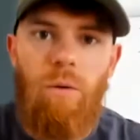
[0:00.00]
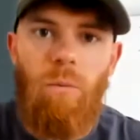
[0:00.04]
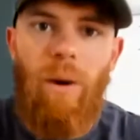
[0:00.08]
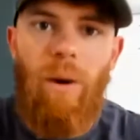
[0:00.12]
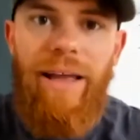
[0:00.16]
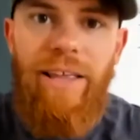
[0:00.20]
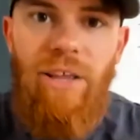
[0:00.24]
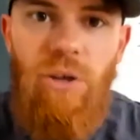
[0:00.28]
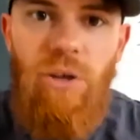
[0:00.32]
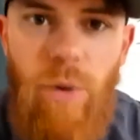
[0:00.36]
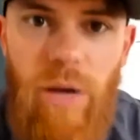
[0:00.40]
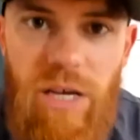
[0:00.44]
it
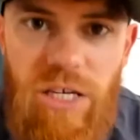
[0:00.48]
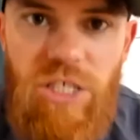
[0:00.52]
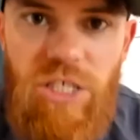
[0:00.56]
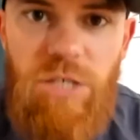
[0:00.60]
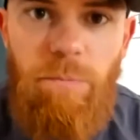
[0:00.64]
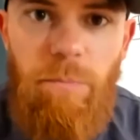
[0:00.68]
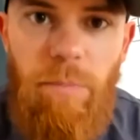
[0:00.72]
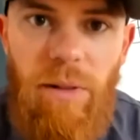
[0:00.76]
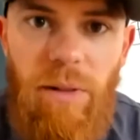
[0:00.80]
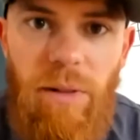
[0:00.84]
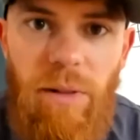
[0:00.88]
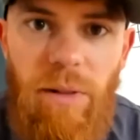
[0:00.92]
when you
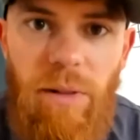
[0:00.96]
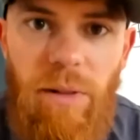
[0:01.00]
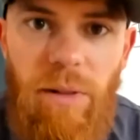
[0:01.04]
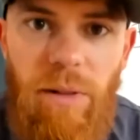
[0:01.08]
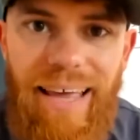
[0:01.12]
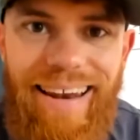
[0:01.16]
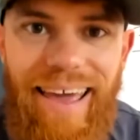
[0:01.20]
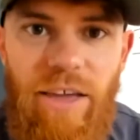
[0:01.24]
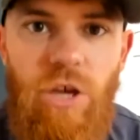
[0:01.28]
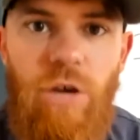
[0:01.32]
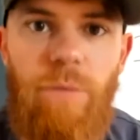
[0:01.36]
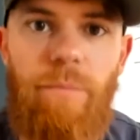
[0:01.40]

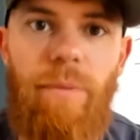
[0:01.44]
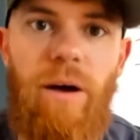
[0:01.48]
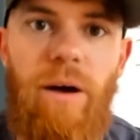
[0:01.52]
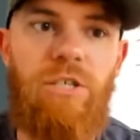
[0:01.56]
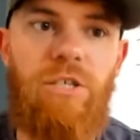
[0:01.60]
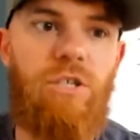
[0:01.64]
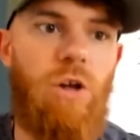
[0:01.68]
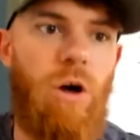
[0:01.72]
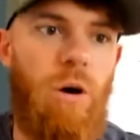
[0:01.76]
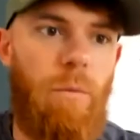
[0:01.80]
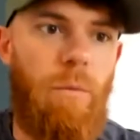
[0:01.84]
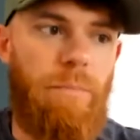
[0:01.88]
explain it.
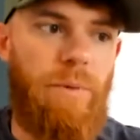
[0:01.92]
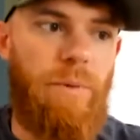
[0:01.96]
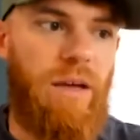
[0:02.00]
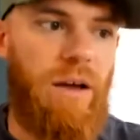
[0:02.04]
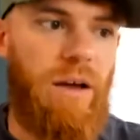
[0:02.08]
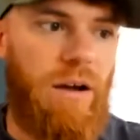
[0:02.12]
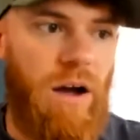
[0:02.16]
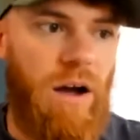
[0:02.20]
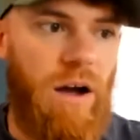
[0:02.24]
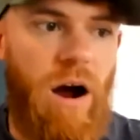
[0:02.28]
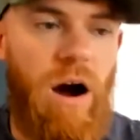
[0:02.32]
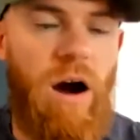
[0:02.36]
You must
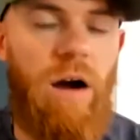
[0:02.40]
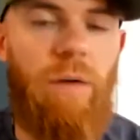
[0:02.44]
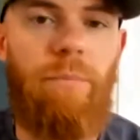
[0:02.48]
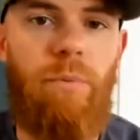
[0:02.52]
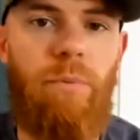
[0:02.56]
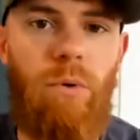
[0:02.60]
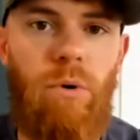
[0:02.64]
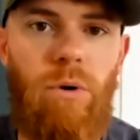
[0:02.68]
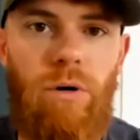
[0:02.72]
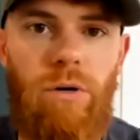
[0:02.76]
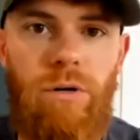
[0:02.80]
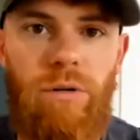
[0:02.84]
not be a
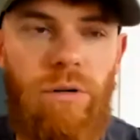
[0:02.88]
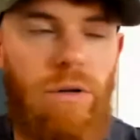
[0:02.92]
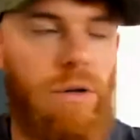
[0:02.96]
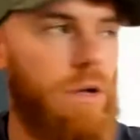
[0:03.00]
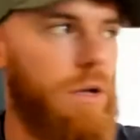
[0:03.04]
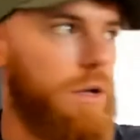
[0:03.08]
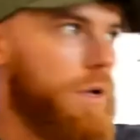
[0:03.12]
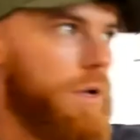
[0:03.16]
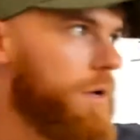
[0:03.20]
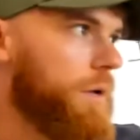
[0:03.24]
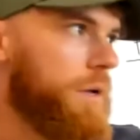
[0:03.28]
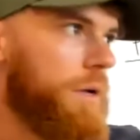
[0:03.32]
cardboard
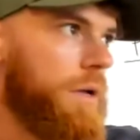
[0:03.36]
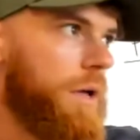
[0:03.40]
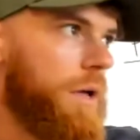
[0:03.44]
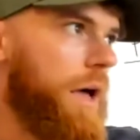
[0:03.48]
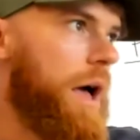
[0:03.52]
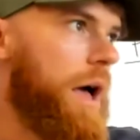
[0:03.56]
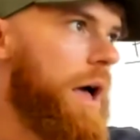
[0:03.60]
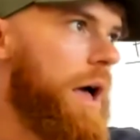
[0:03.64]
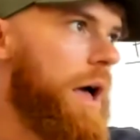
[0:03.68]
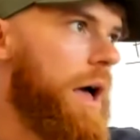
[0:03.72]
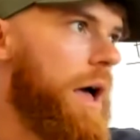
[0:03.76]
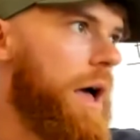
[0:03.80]

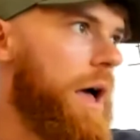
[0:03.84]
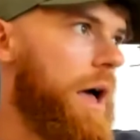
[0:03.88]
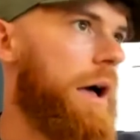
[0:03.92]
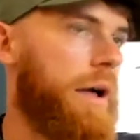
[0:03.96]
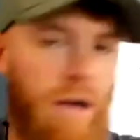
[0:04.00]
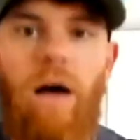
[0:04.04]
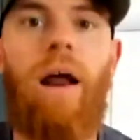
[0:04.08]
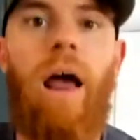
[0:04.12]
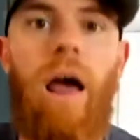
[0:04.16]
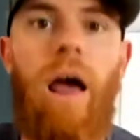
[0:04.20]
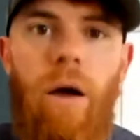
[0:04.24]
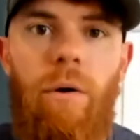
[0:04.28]

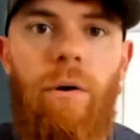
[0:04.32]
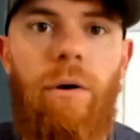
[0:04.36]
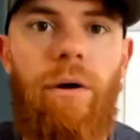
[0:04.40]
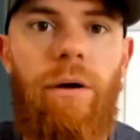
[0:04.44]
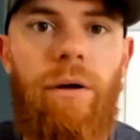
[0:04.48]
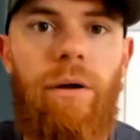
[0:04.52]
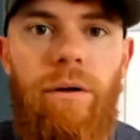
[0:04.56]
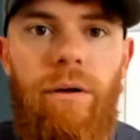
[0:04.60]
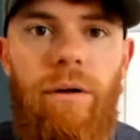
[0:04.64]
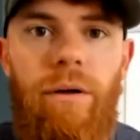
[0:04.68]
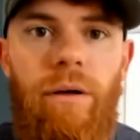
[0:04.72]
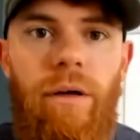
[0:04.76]

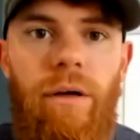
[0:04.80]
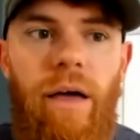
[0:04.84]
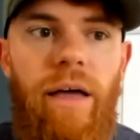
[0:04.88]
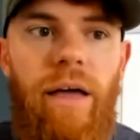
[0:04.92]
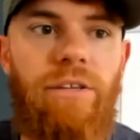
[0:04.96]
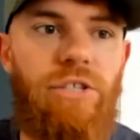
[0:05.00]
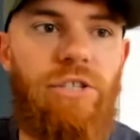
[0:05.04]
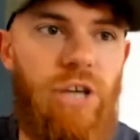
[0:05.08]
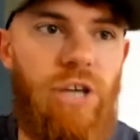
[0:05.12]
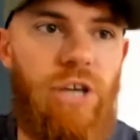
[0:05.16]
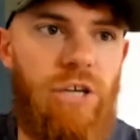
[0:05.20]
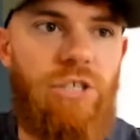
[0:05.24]
cutout
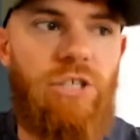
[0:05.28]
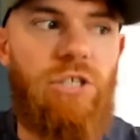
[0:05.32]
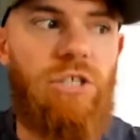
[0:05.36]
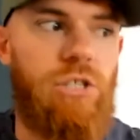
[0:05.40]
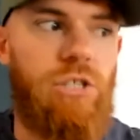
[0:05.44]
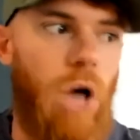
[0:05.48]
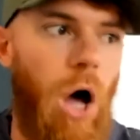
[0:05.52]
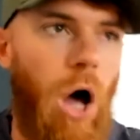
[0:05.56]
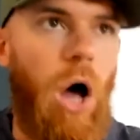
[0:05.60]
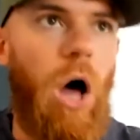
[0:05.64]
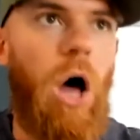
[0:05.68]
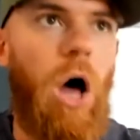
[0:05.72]
and
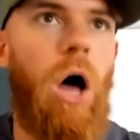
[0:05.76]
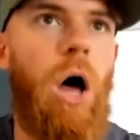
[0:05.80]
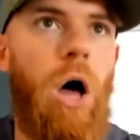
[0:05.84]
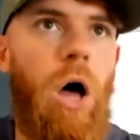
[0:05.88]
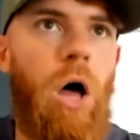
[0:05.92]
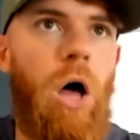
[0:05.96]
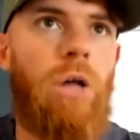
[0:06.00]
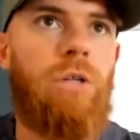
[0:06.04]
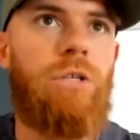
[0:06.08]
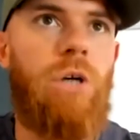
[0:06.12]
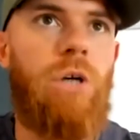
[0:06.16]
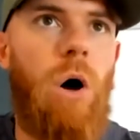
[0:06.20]
just
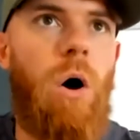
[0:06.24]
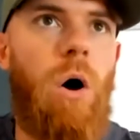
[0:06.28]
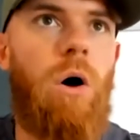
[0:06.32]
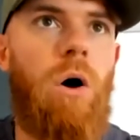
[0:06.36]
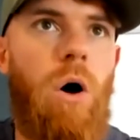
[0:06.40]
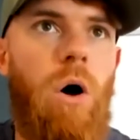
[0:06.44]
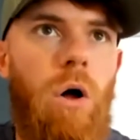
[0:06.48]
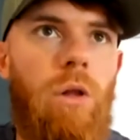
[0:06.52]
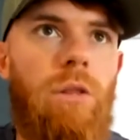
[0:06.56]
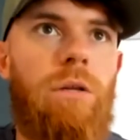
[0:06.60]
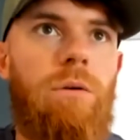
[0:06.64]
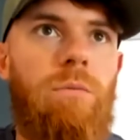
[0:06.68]

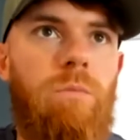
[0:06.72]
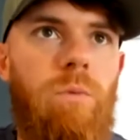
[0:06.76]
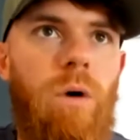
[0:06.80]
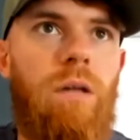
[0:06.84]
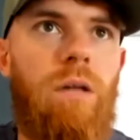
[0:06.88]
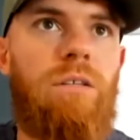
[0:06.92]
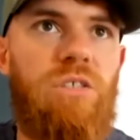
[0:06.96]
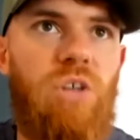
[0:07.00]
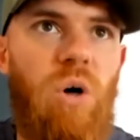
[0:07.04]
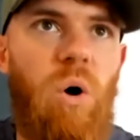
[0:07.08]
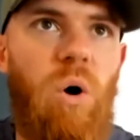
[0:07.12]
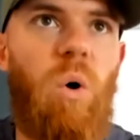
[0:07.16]
talk on the
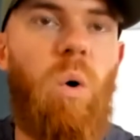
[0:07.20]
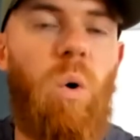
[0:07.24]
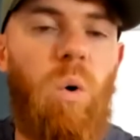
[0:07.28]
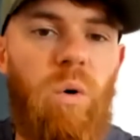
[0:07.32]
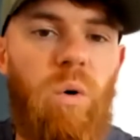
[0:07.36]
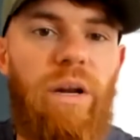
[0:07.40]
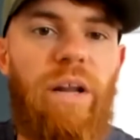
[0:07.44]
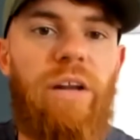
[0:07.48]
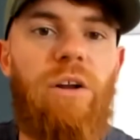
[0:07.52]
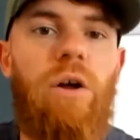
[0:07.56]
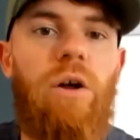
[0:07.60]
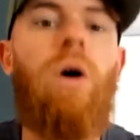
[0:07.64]
one
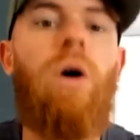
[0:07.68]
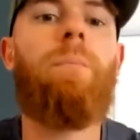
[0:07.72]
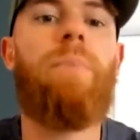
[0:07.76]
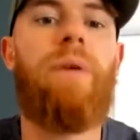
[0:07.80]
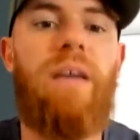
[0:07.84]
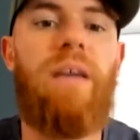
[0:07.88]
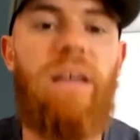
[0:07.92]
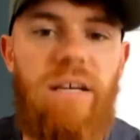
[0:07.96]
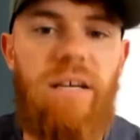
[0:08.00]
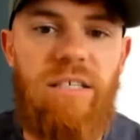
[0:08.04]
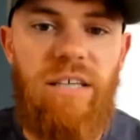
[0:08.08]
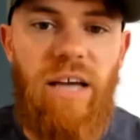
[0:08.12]
tone and not
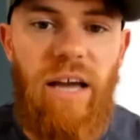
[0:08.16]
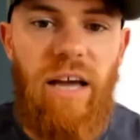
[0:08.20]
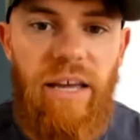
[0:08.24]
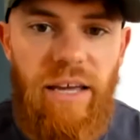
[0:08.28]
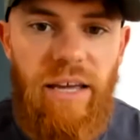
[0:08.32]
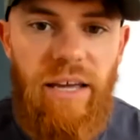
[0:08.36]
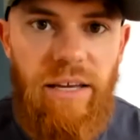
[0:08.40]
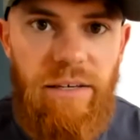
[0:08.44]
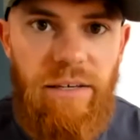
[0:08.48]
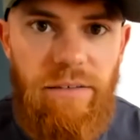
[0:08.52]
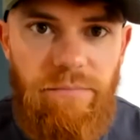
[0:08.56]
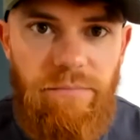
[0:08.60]
be
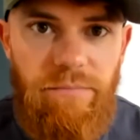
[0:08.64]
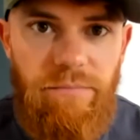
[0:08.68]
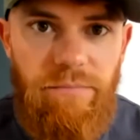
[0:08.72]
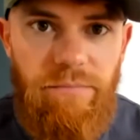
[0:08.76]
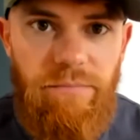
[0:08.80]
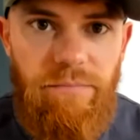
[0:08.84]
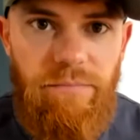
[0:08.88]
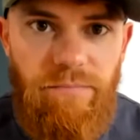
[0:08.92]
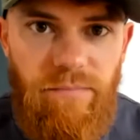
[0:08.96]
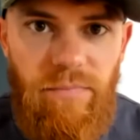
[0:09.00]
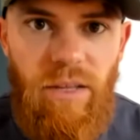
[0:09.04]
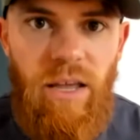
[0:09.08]
excited.
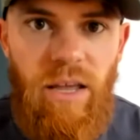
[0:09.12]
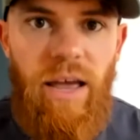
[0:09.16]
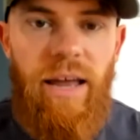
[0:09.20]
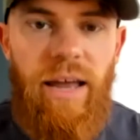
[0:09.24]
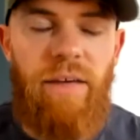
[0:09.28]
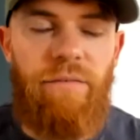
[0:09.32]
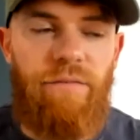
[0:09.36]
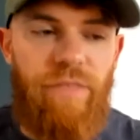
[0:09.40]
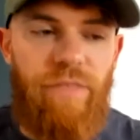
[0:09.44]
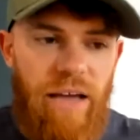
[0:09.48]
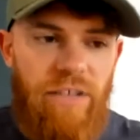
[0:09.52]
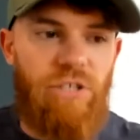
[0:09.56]

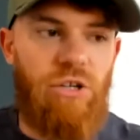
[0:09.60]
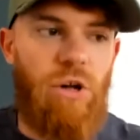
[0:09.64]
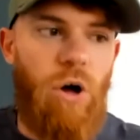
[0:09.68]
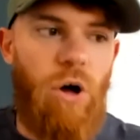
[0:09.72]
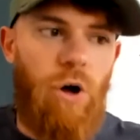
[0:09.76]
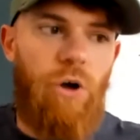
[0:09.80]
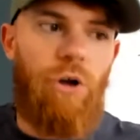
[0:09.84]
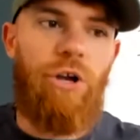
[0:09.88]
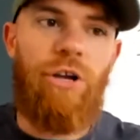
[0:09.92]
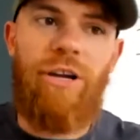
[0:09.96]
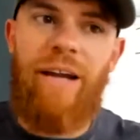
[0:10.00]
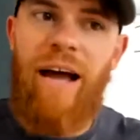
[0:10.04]
And if
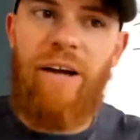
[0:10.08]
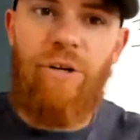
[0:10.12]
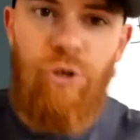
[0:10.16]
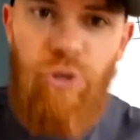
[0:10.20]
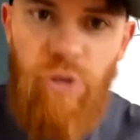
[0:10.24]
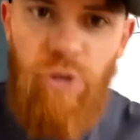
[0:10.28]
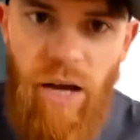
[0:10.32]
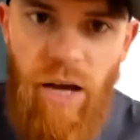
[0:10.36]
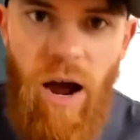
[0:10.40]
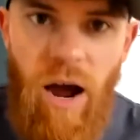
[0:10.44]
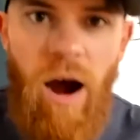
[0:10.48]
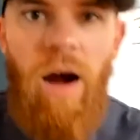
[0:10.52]
that's not who you
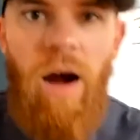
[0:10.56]
naturally